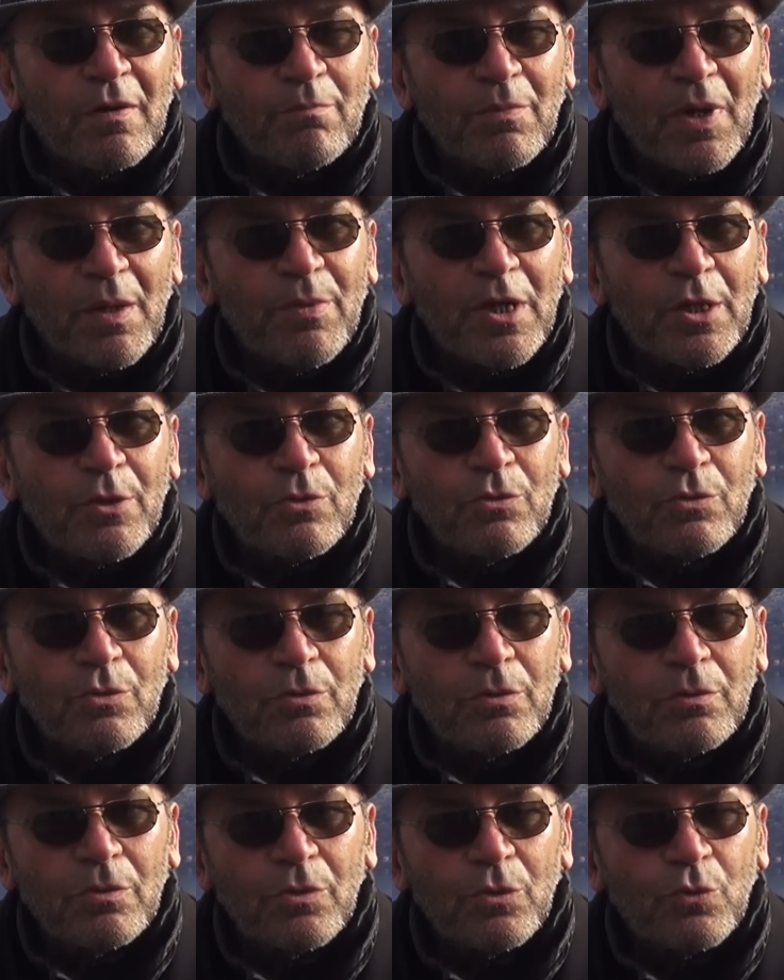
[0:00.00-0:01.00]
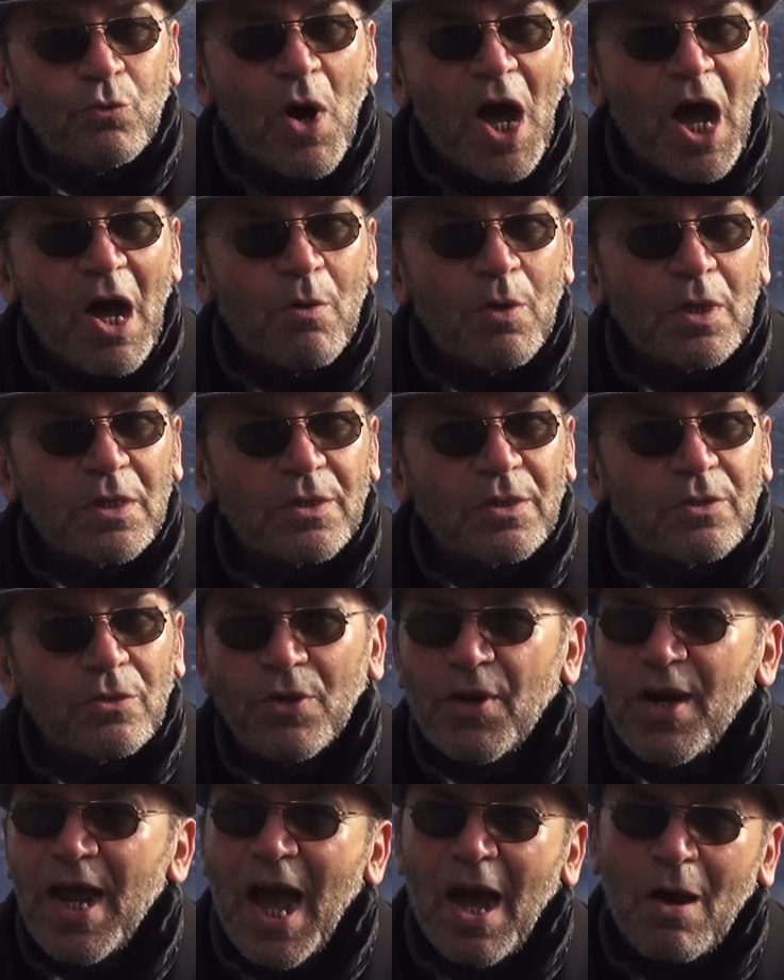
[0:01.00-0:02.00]
maybe 2 hours,
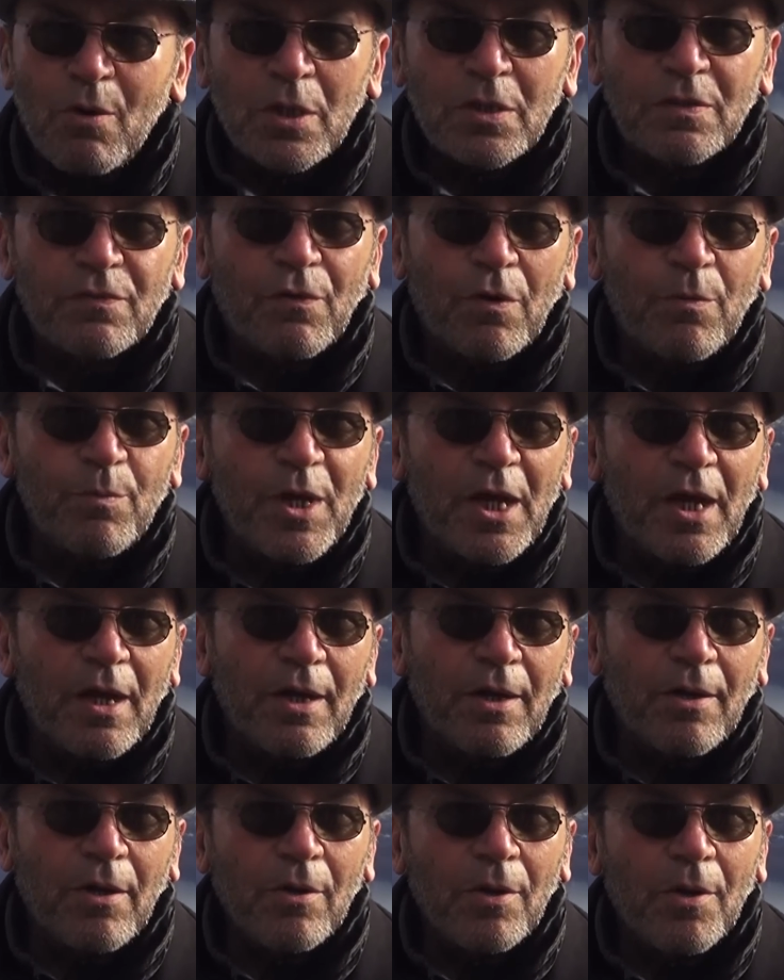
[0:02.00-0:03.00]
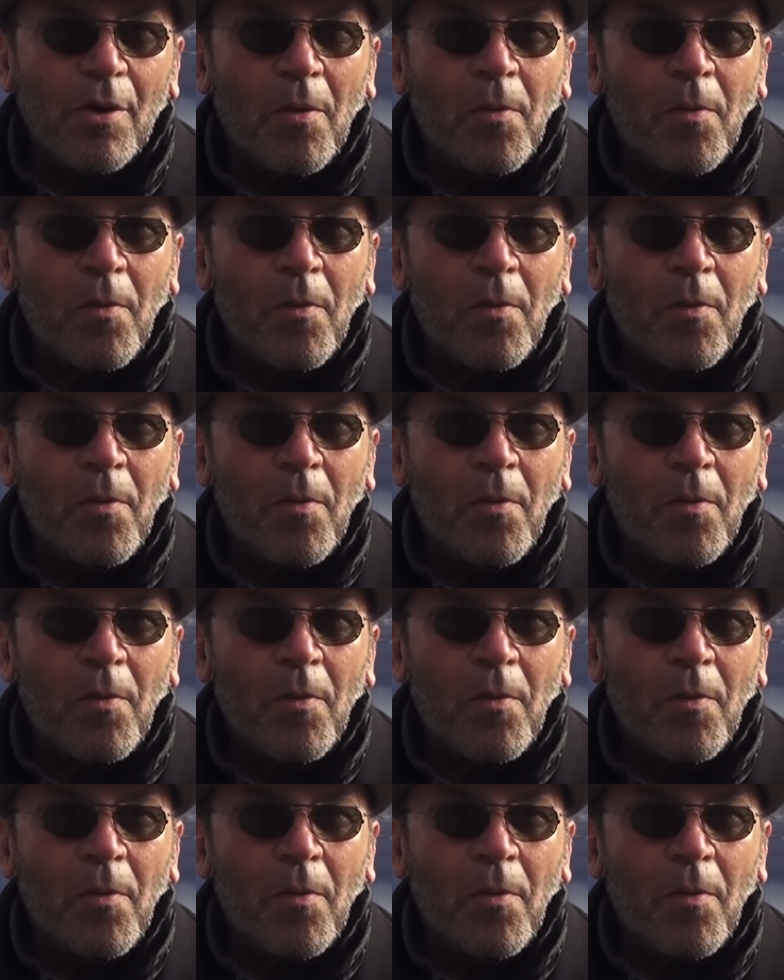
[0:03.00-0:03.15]
3 hours from here,